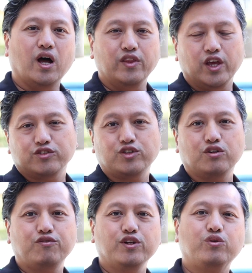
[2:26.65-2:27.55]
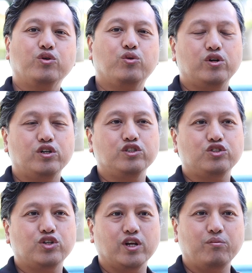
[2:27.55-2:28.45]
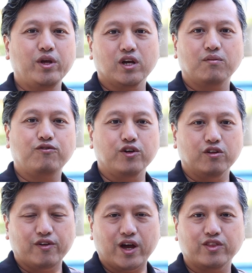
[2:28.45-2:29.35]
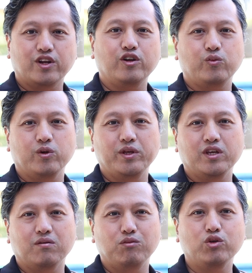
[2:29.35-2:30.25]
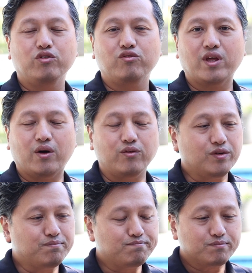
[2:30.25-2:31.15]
on the external field recorder to try to make up for the fact that it will be a muted sound.